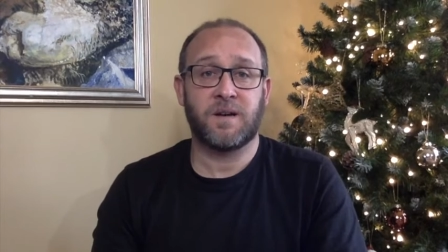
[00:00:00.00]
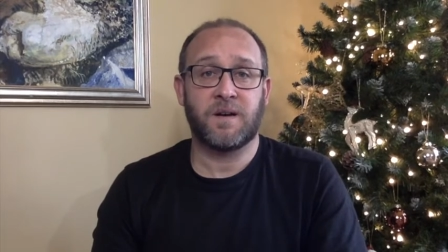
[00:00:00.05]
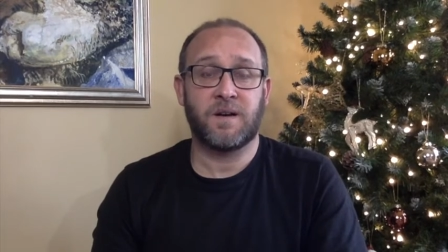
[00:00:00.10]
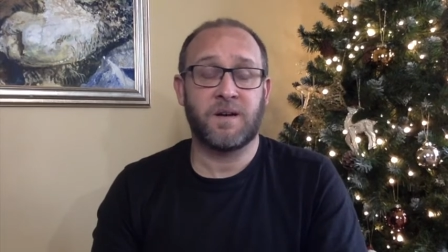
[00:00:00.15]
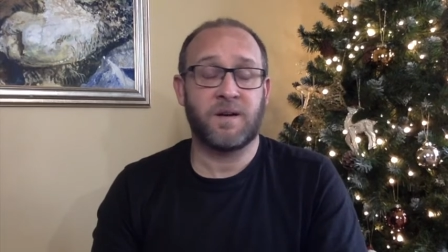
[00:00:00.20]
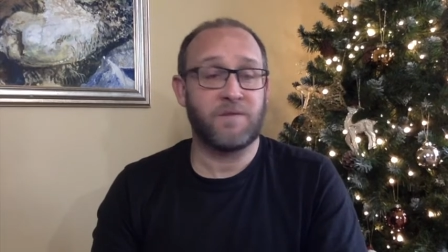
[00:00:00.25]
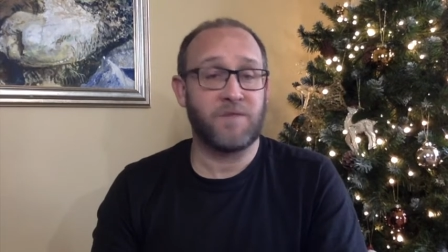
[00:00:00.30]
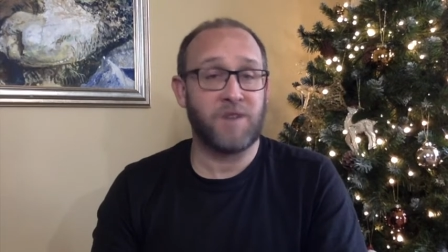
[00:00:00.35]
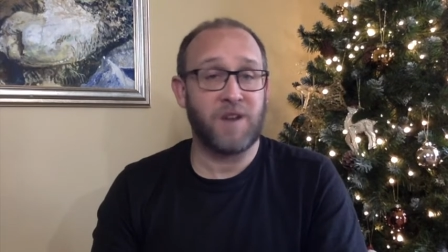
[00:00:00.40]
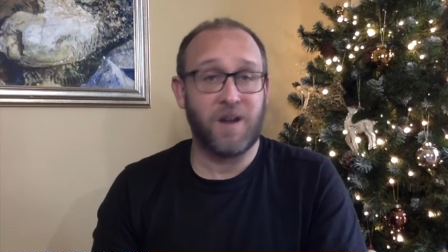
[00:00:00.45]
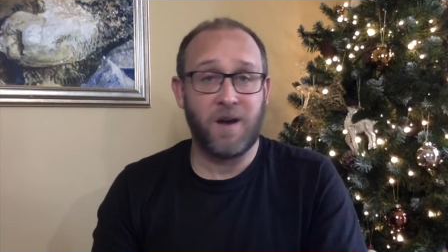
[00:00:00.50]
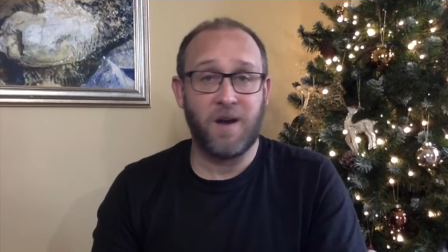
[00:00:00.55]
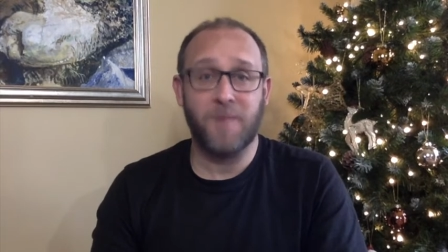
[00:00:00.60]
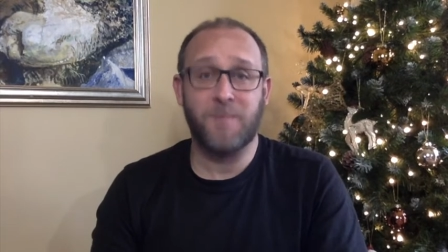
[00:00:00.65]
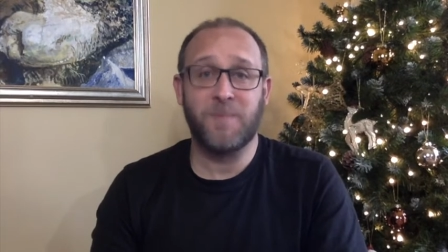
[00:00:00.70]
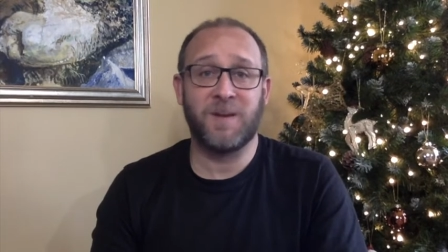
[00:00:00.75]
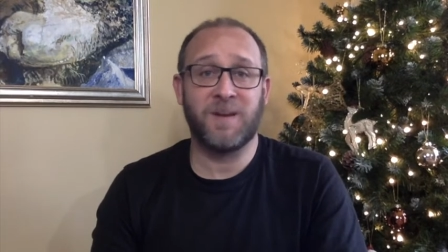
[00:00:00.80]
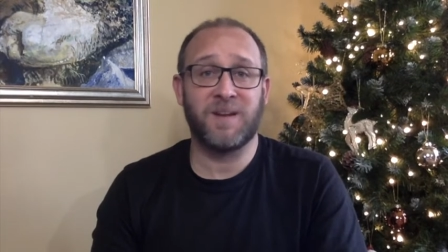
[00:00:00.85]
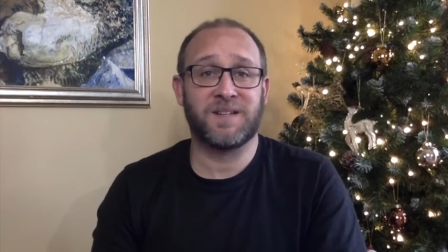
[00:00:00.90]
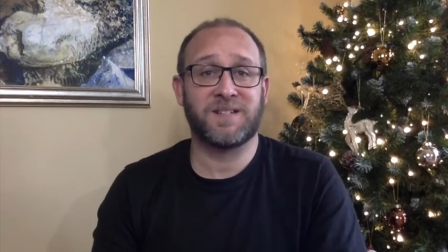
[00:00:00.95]

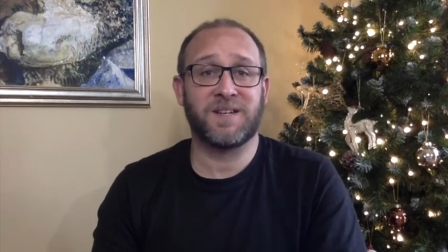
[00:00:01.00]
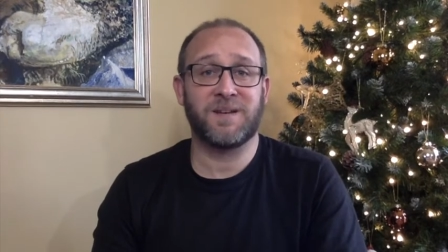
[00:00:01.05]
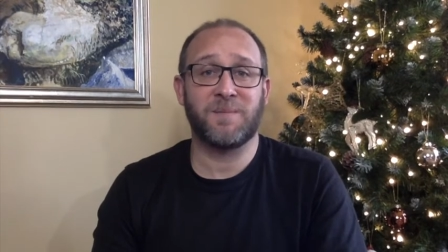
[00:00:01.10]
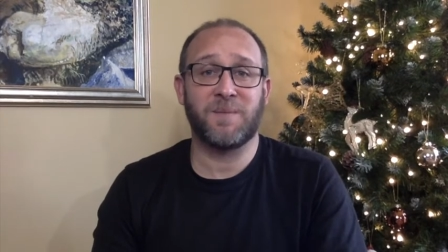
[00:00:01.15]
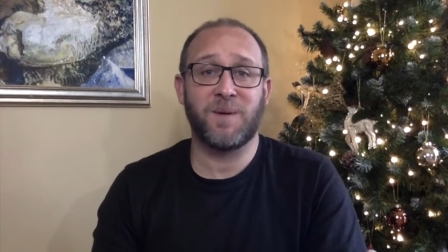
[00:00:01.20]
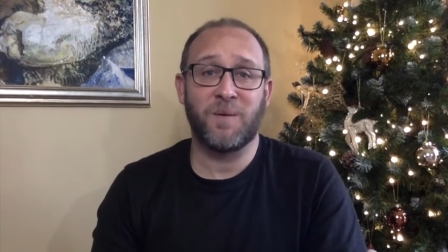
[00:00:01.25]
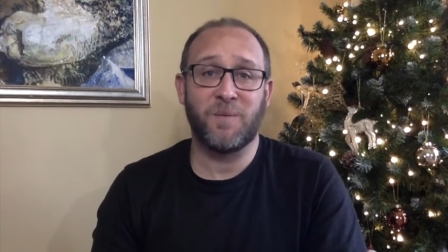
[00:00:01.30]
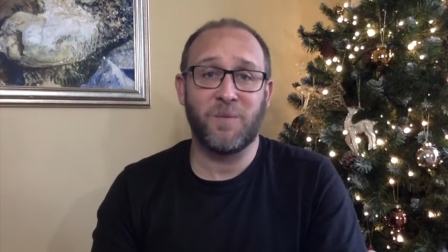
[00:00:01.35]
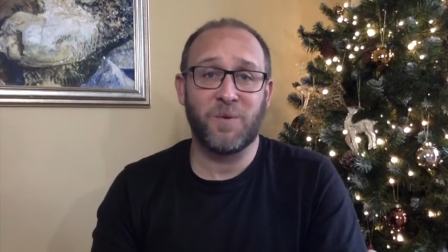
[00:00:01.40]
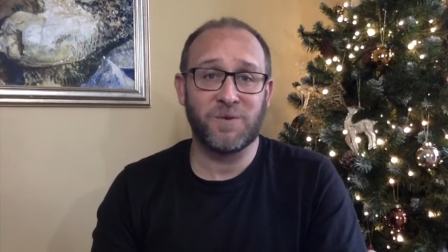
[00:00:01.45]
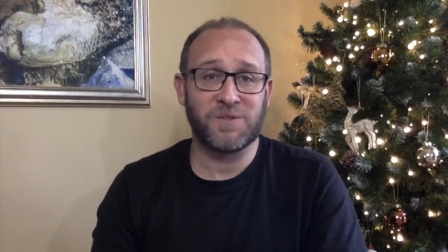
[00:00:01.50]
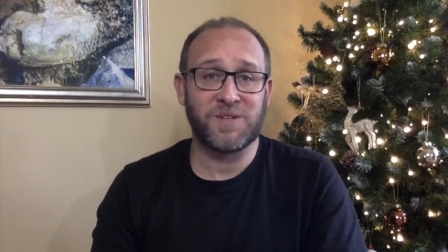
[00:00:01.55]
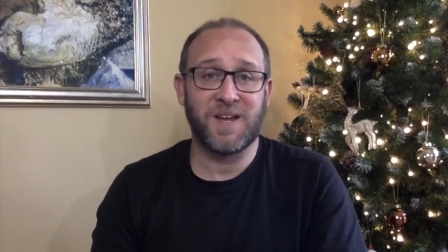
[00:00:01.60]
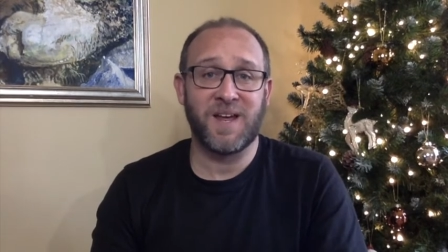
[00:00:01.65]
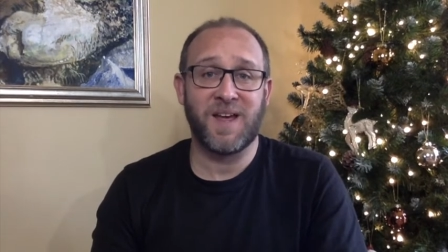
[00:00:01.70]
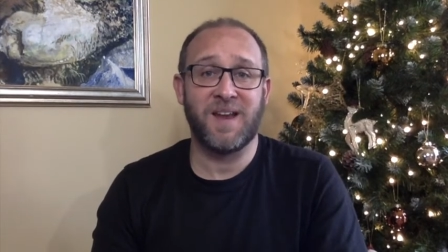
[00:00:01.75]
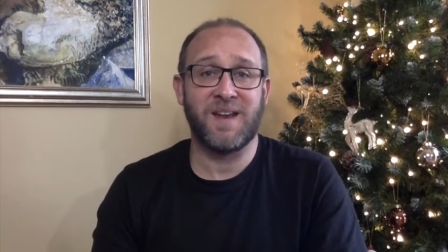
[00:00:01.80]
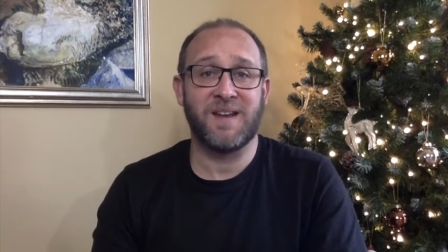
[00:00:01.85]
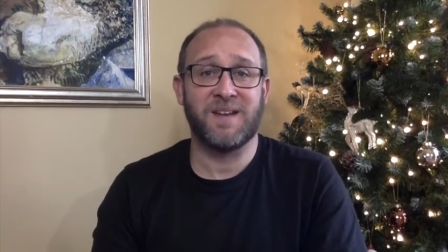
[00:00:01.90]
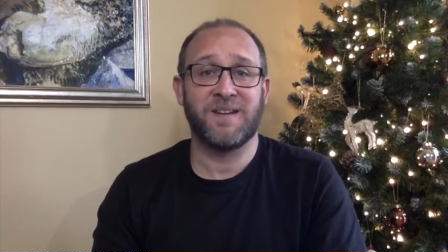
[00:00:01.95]
unreliability about what's
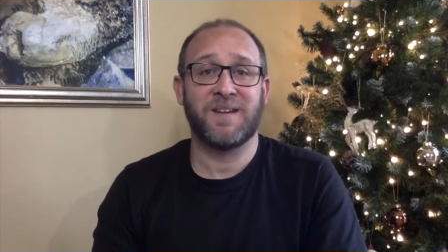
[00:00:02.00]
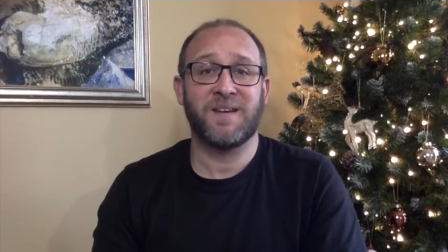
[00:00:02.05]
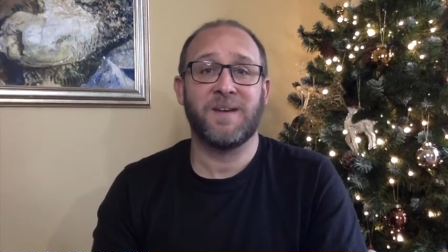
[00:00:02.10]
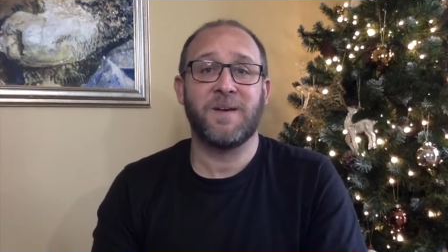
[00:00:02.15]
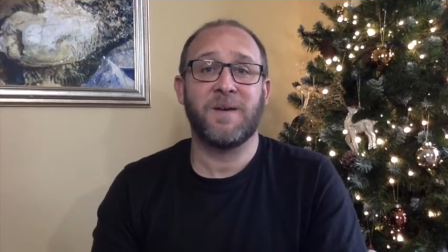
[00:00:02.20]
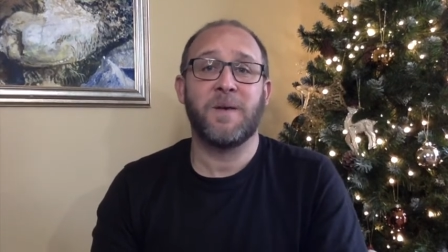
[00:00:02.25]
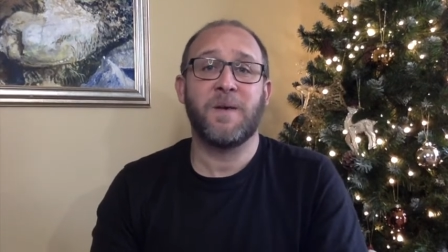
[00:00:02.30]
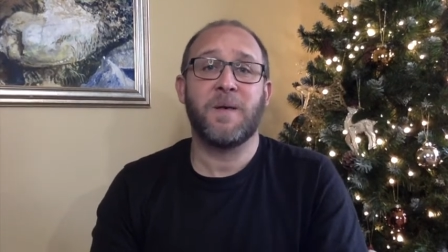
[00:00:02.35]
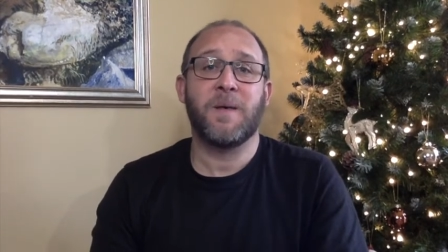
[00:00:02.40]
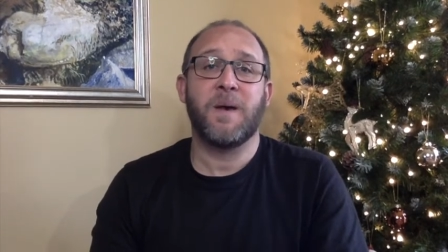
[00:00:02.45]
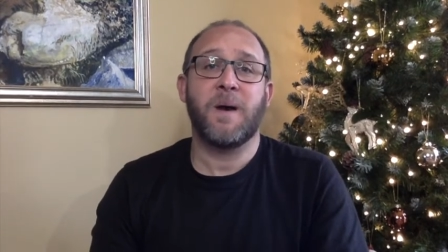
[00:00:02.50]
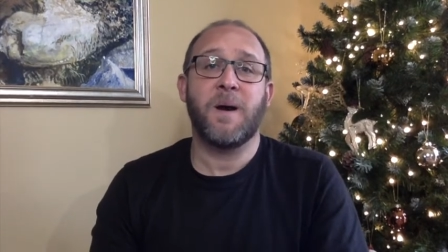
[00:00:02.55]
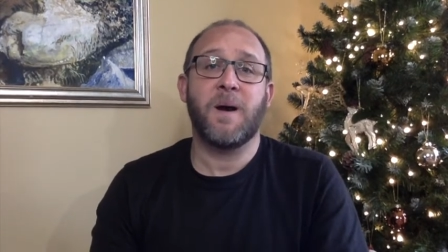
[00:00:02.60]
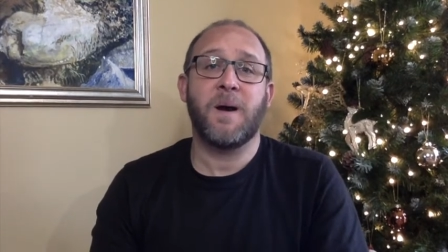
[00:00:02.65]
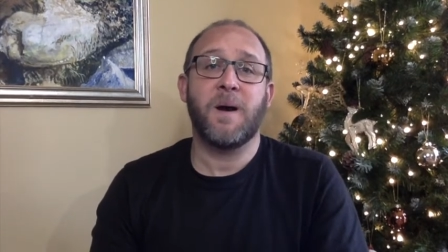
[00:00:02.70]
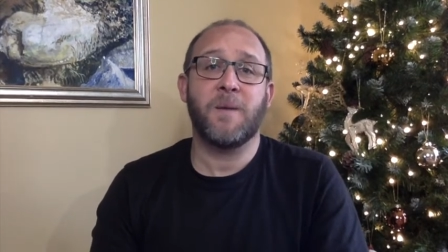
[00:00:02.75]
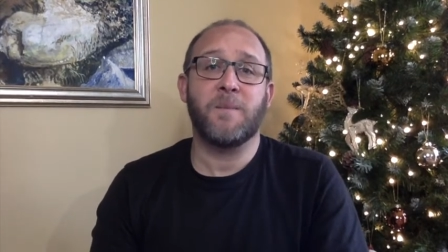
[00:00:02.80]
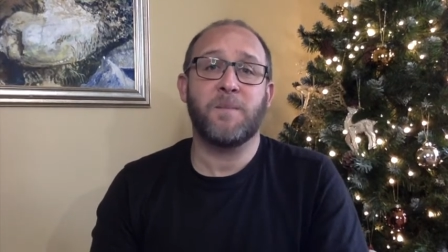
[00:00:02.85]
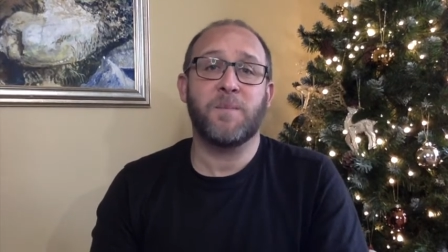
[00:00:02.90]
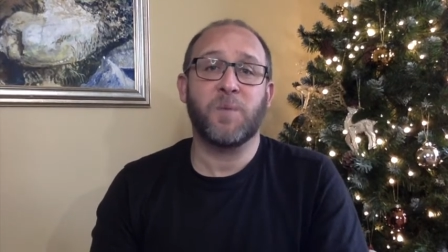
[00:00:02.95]
ahead.
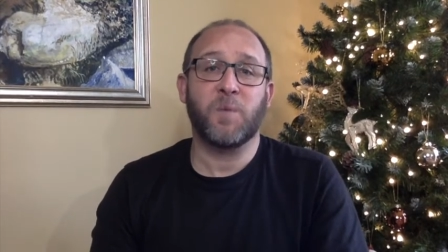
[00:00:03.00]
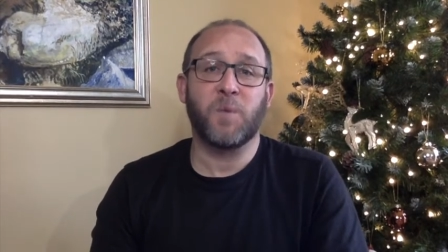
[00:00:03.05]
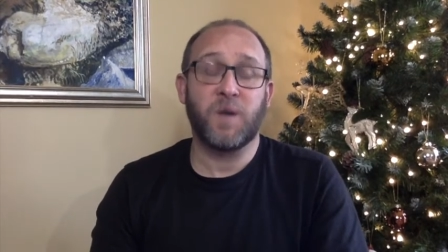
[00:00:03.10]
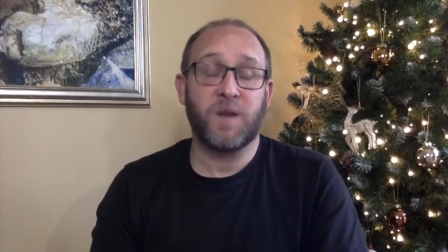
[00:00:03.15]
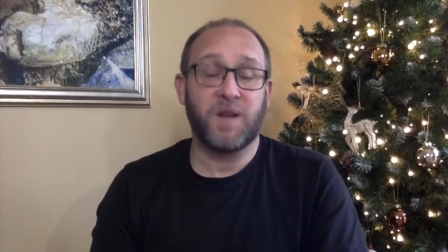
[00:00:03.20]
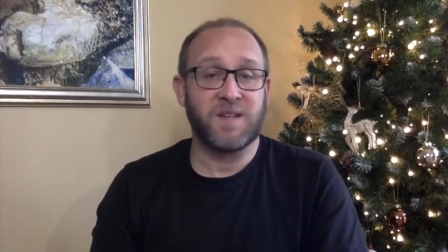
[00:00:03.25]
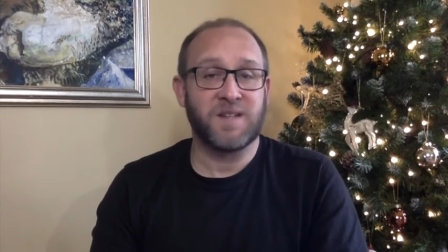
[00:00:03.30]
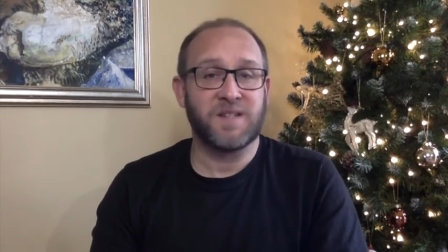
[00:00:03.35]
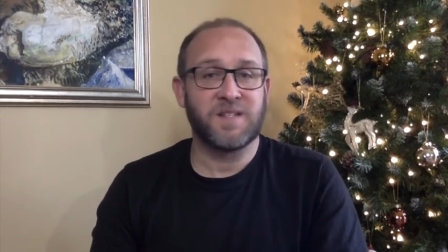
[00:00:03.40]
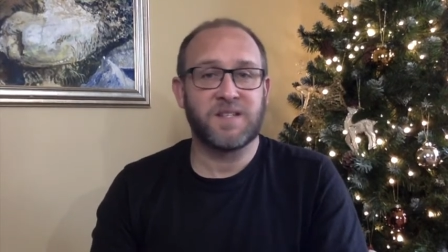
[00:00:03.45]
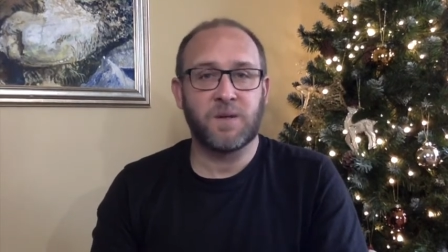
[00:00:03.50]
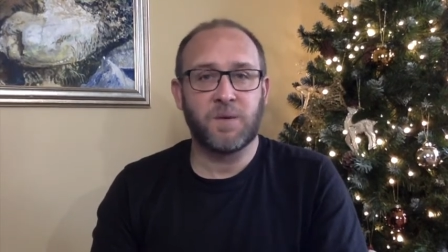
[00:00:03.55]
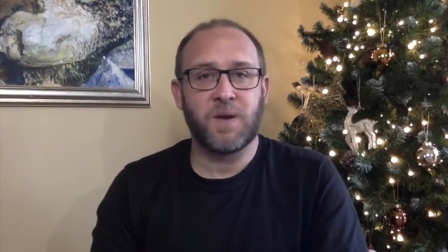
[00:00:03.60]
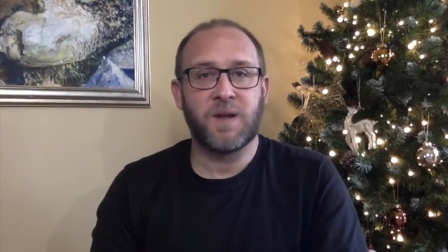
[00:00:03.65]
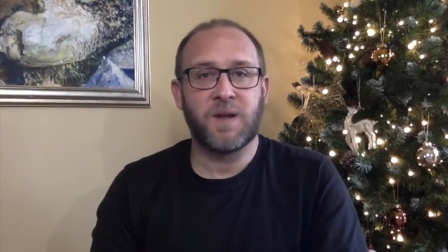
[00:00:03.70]
Uh, but we can still